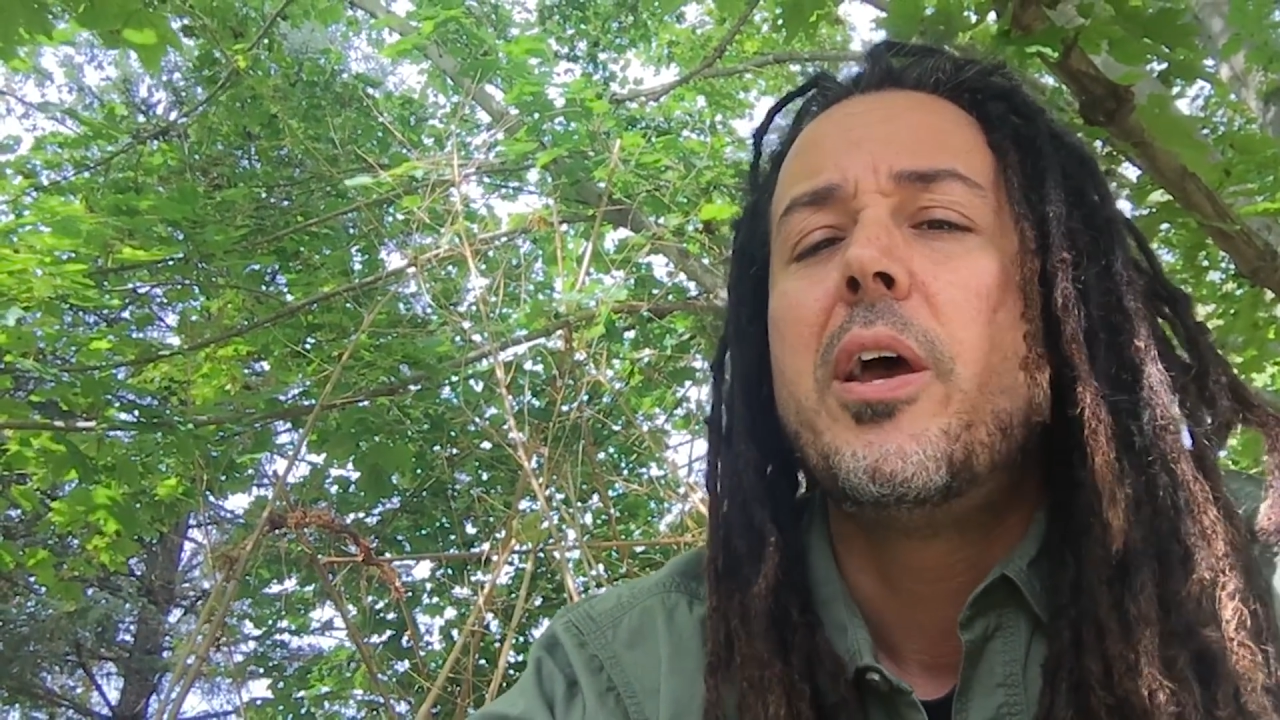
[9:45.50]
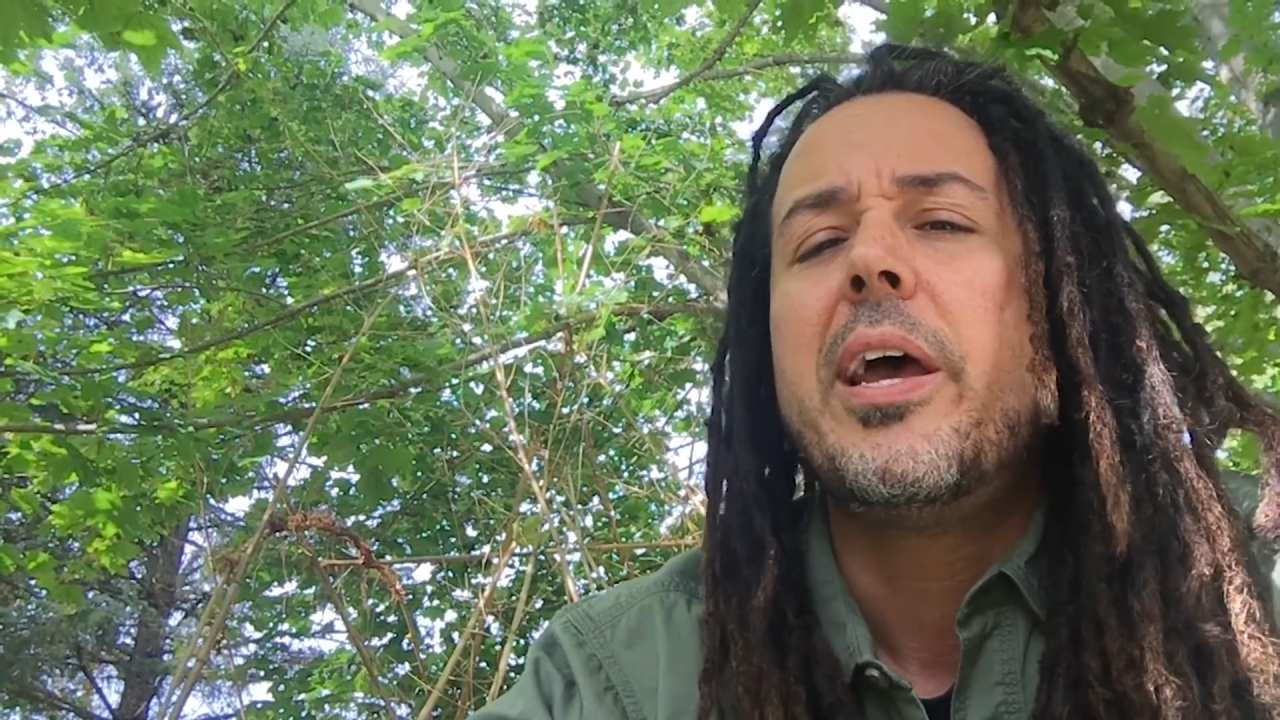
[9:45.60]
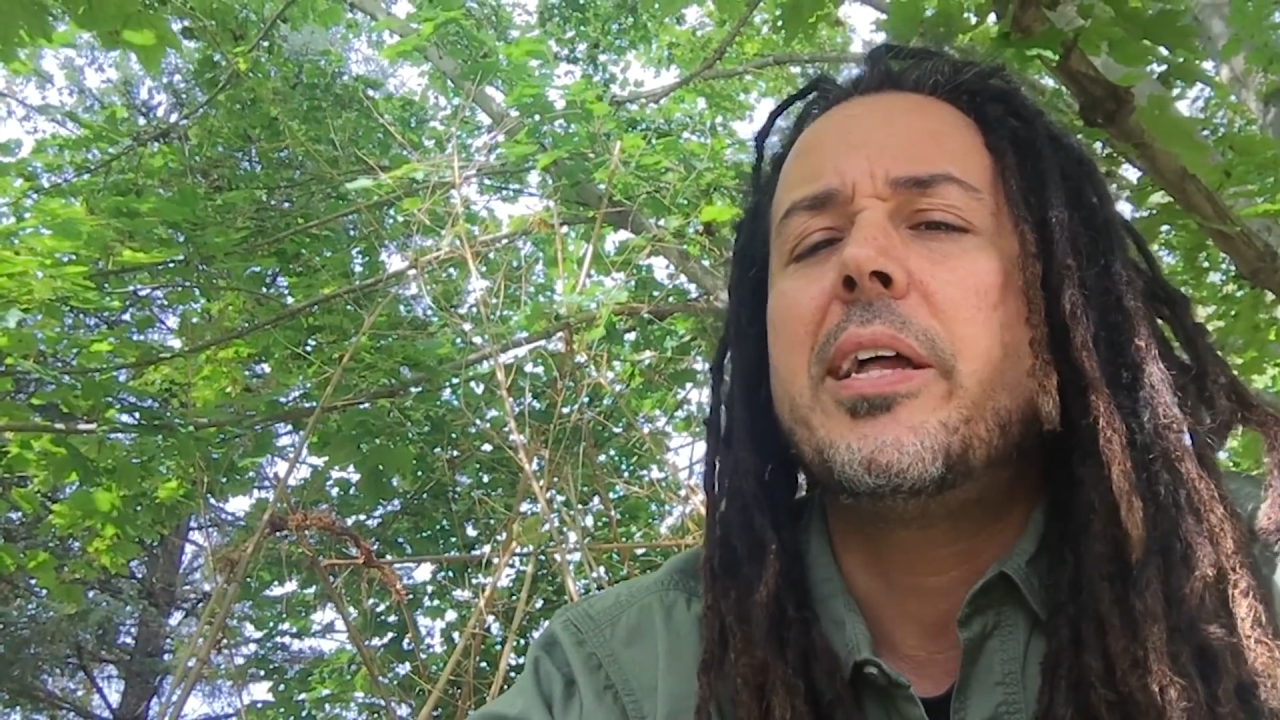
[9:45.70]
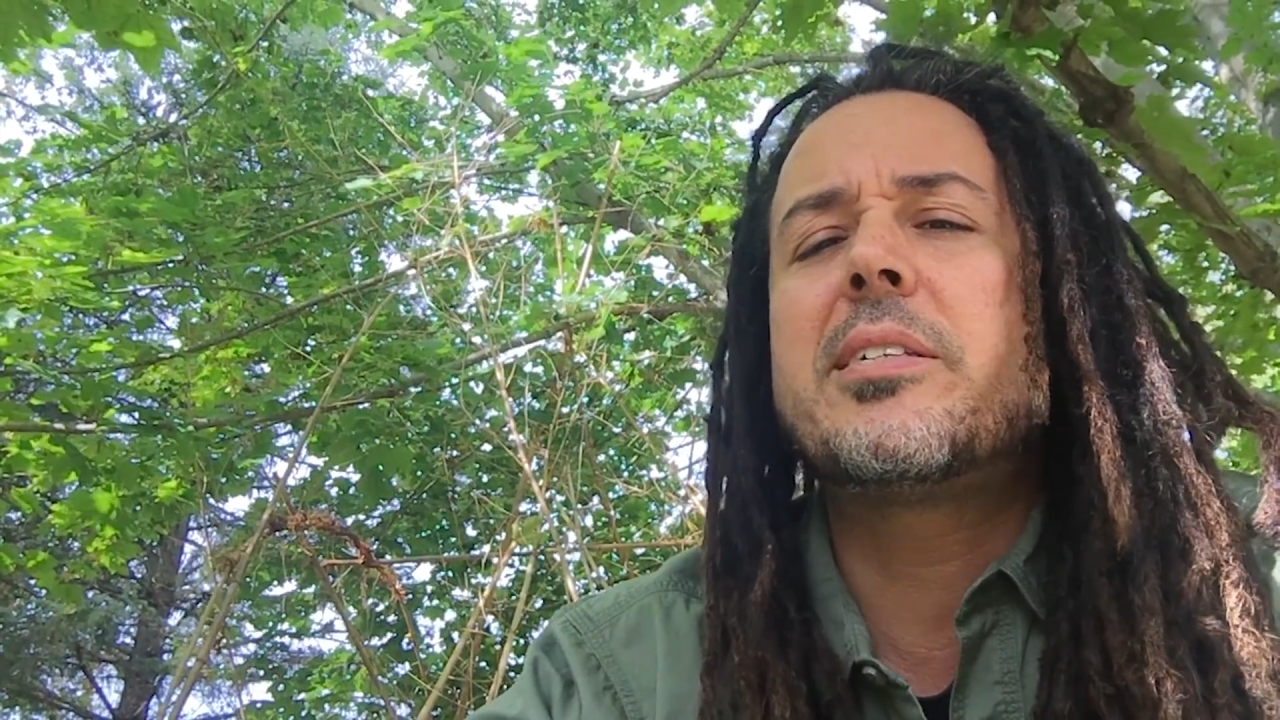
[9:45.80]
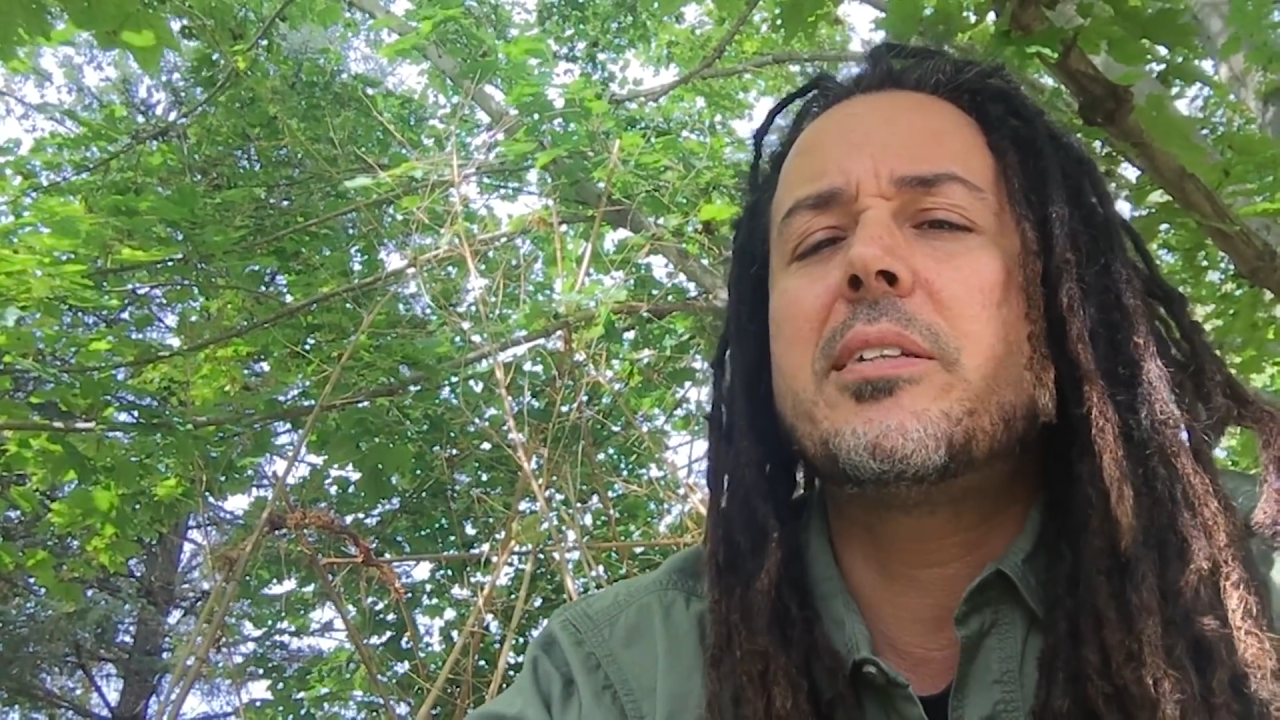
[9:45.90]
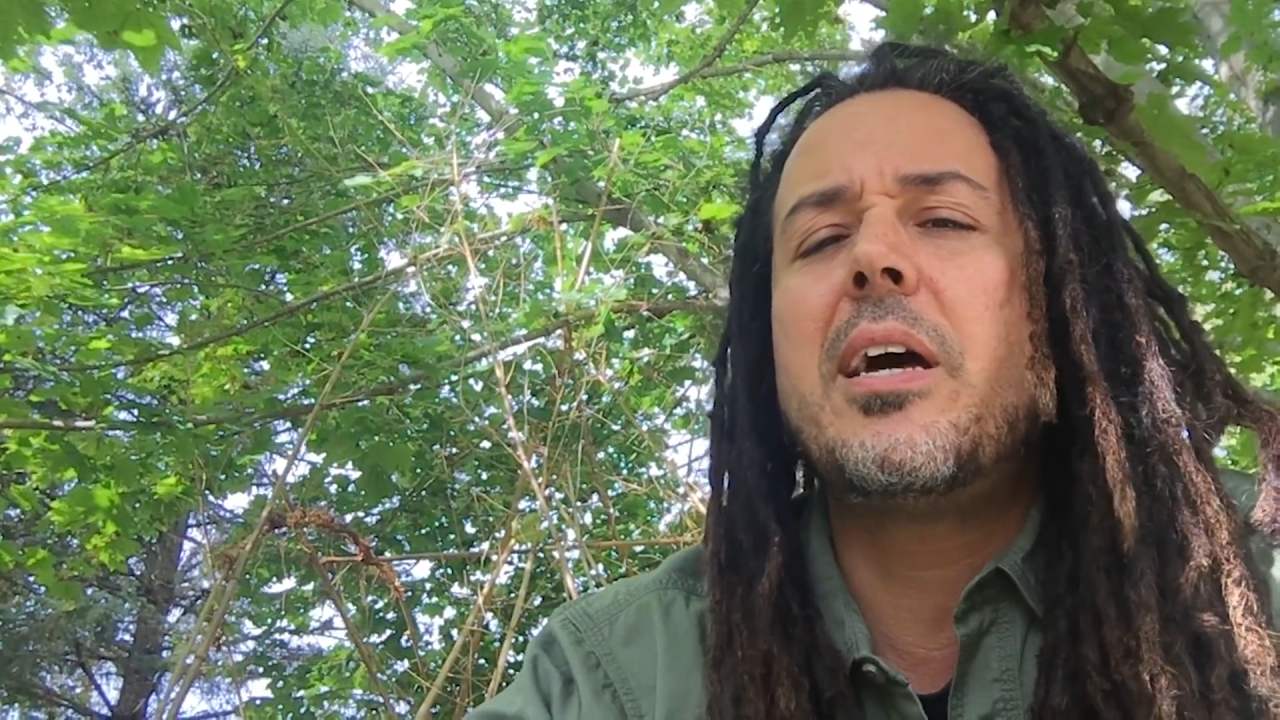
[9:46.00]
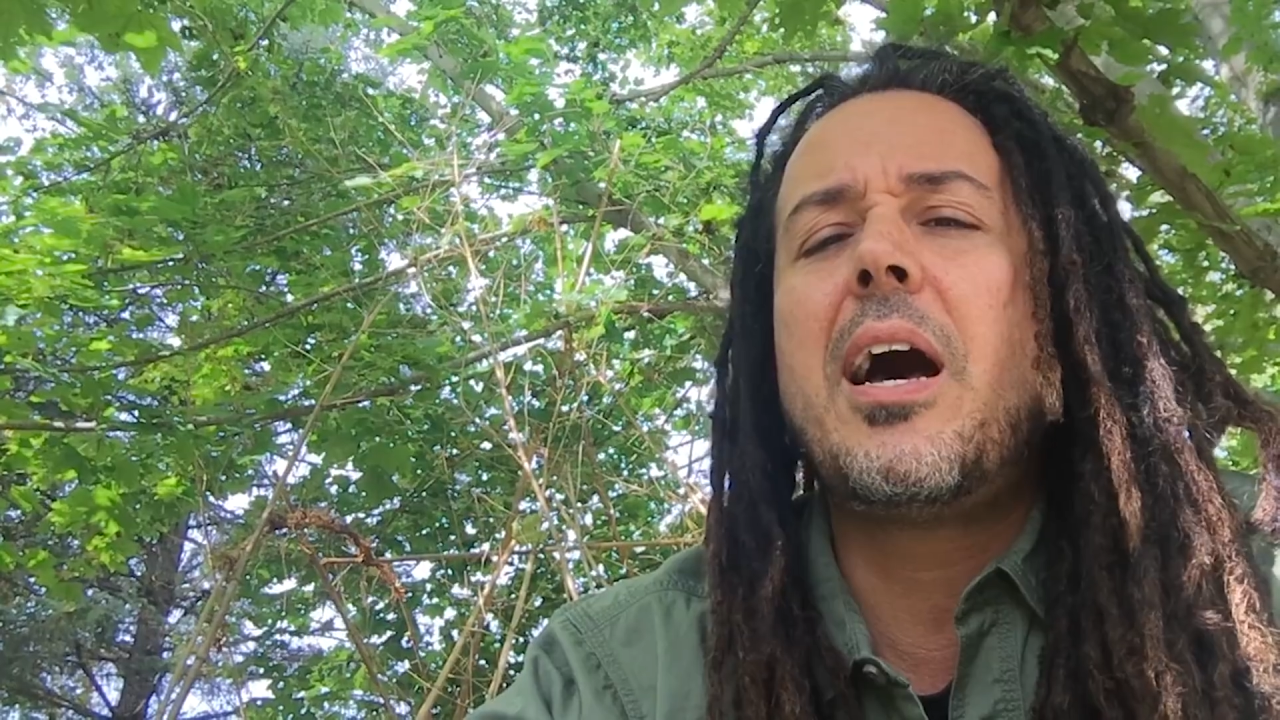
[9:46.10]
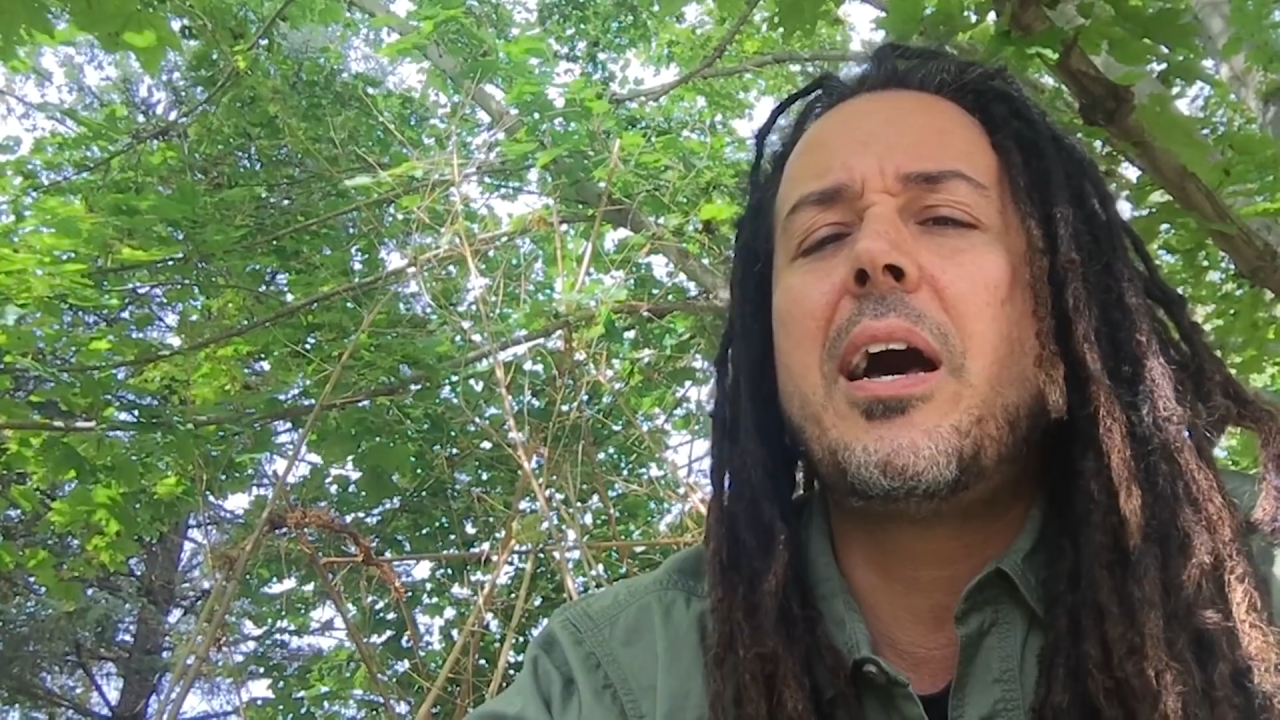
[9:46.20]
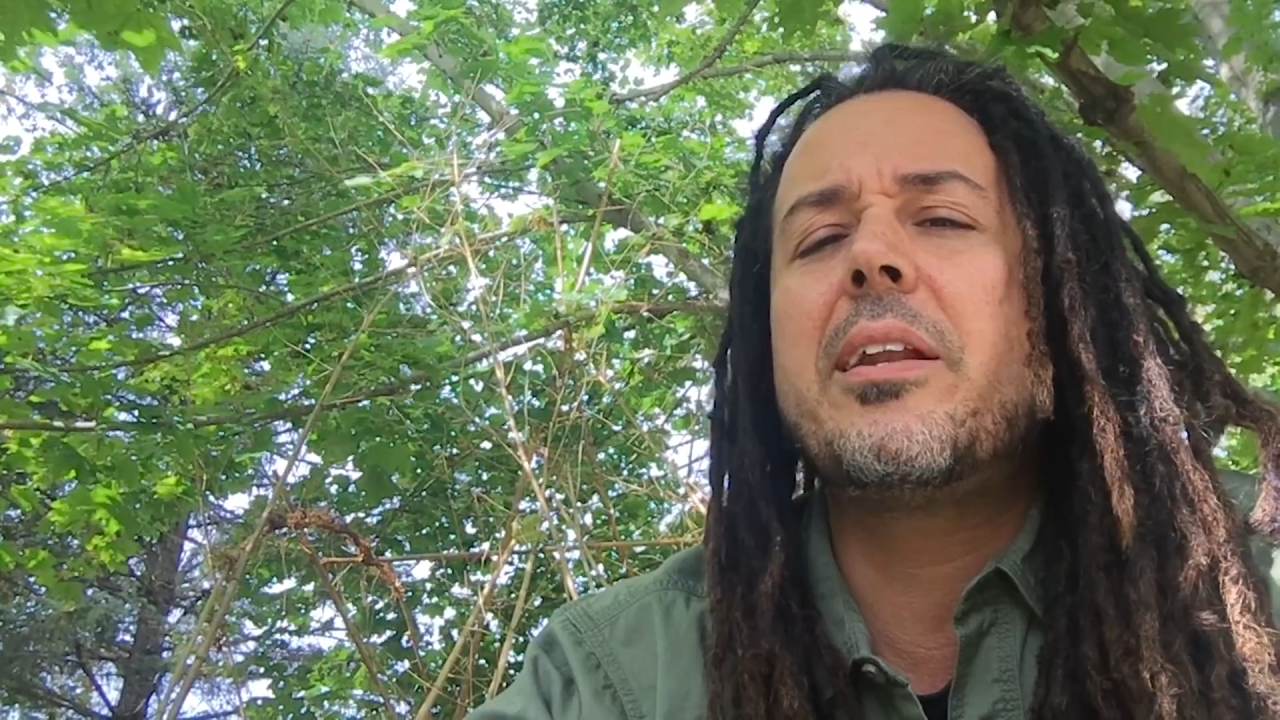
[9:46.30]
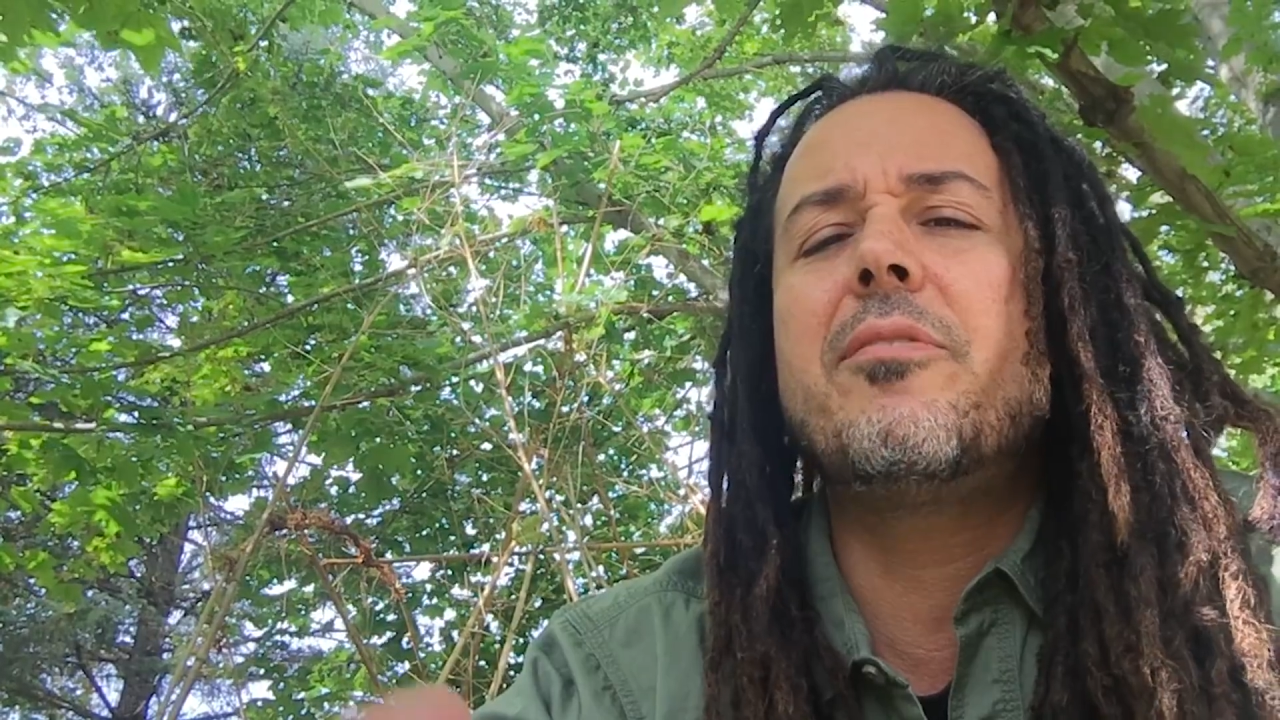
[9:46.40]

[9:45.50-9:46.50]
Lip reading: It's not